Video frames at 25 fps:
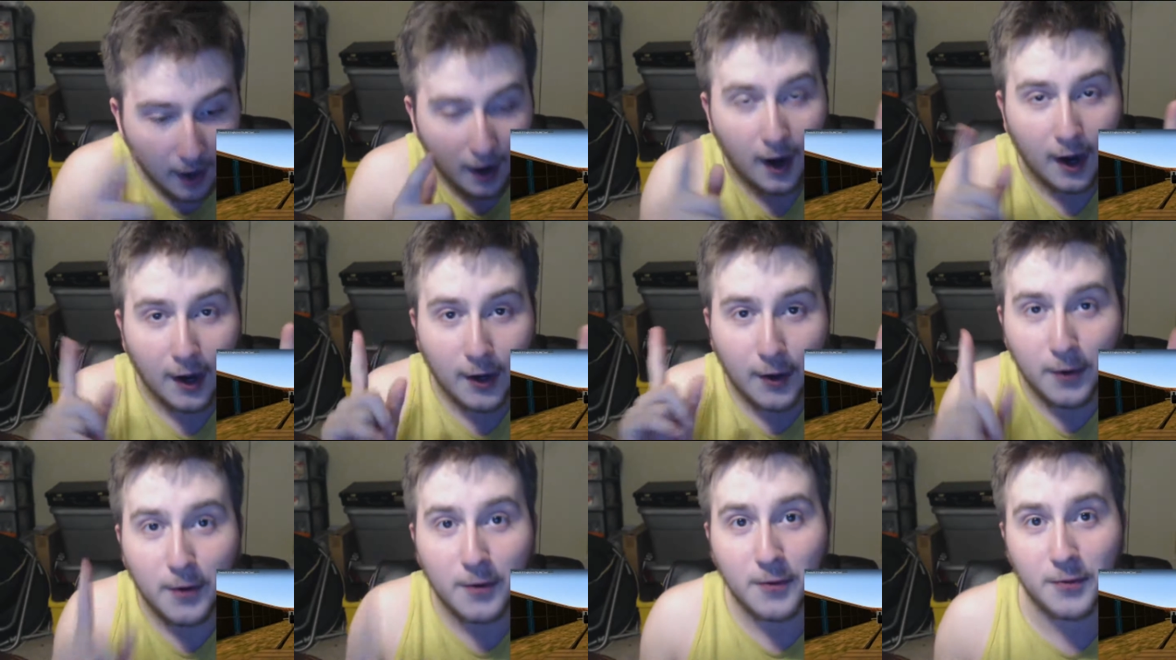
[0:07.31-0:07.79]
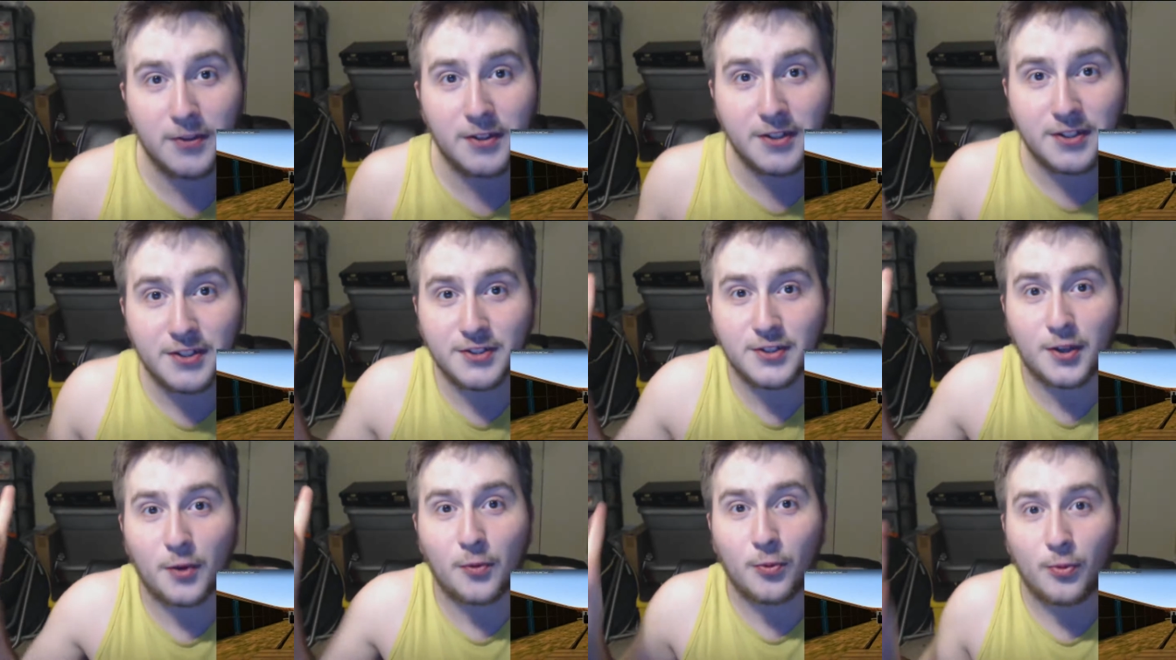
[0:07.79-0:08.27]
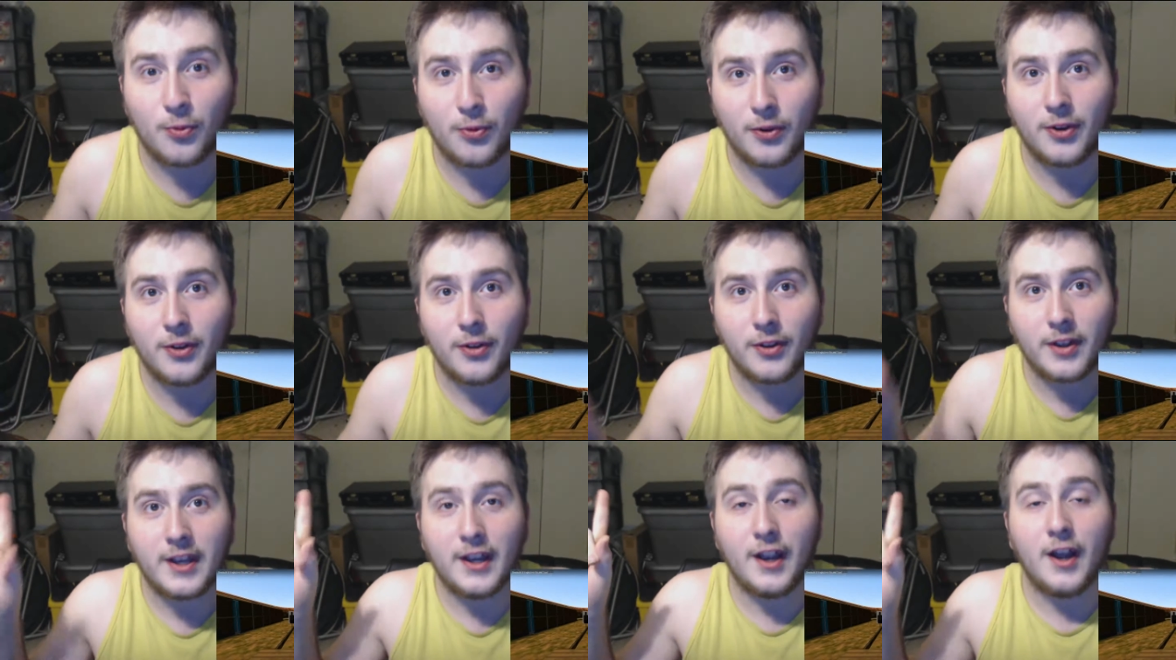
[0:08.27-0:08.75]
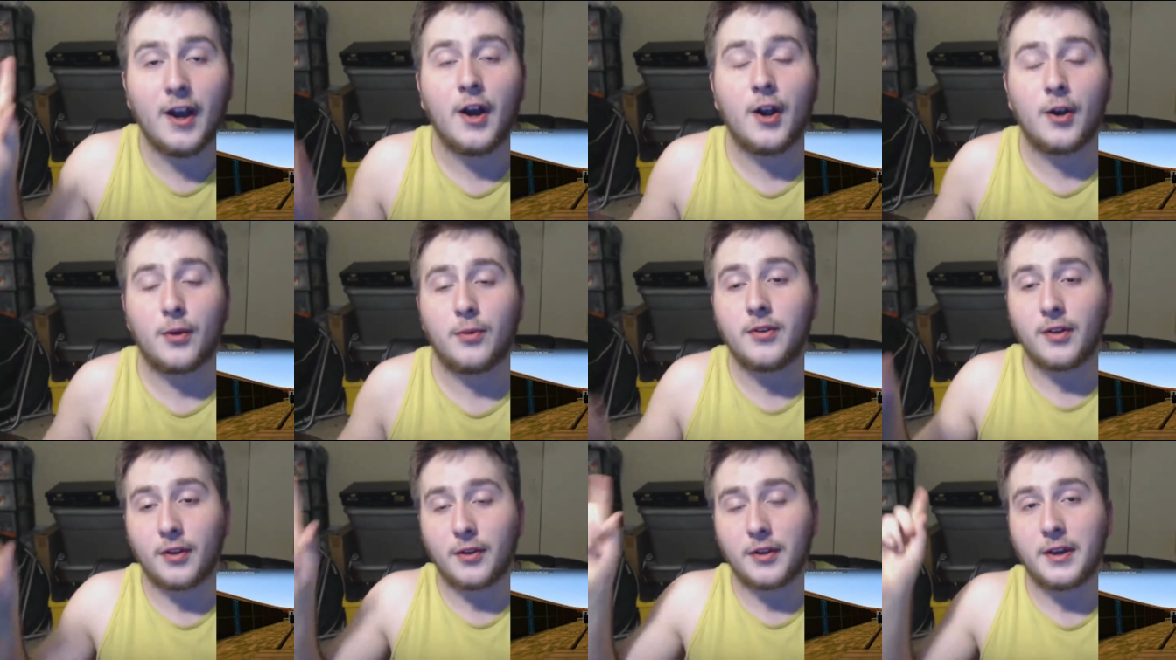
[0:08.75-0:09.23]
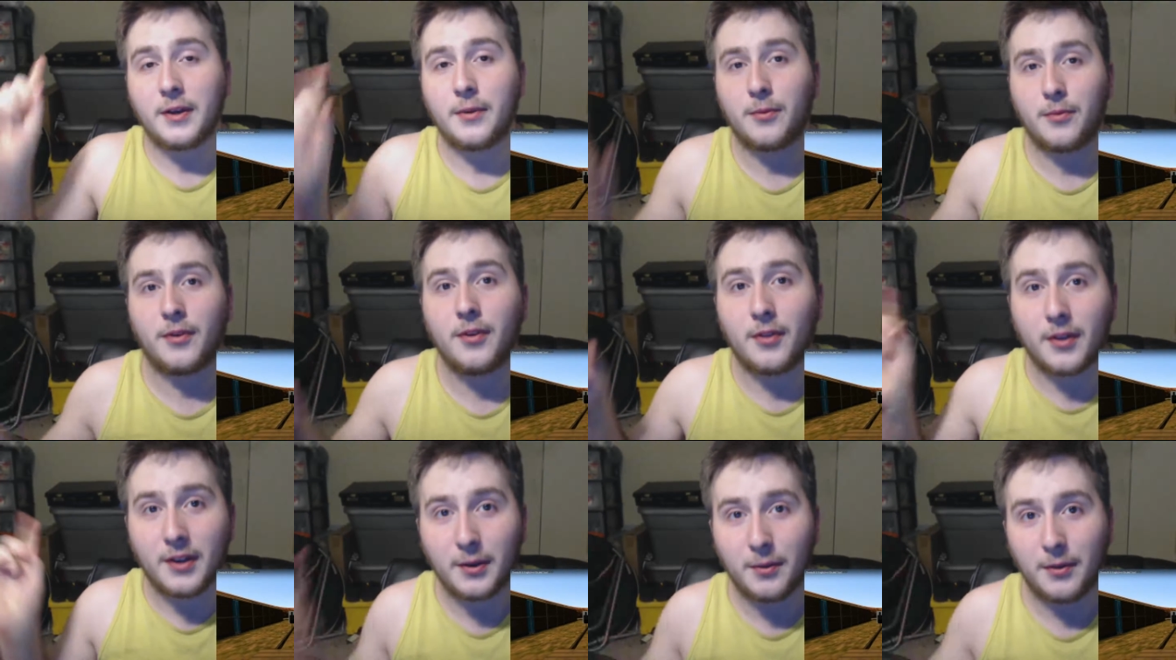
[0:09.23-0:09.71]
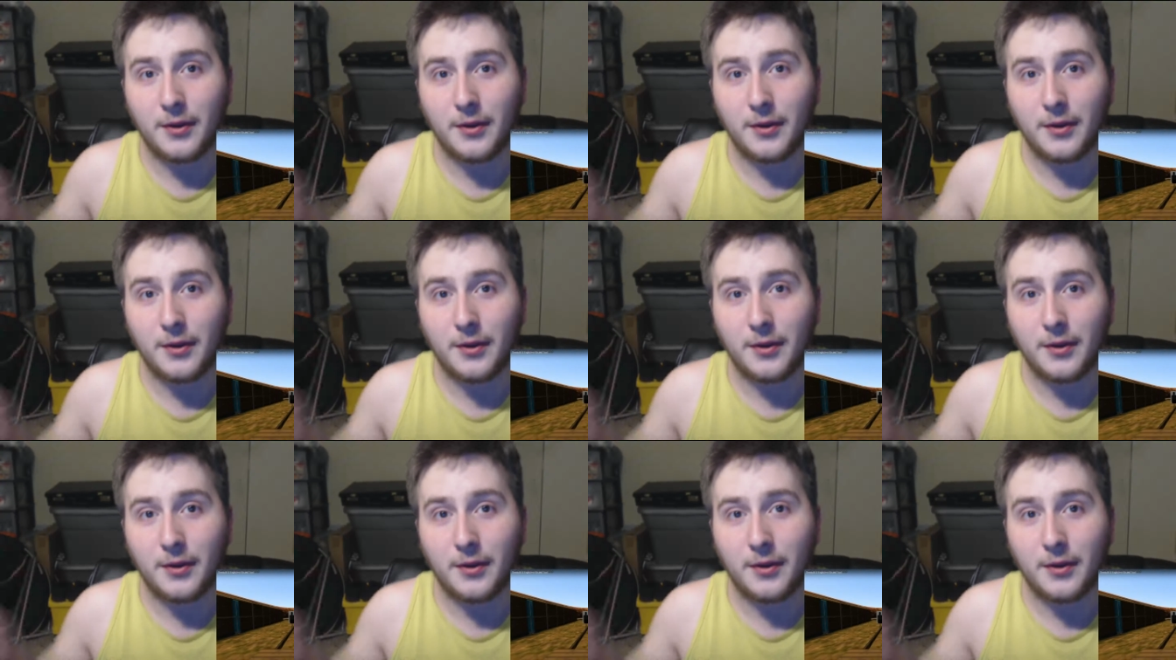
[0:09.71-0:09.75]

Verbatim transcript: I heard this is a really, really, really,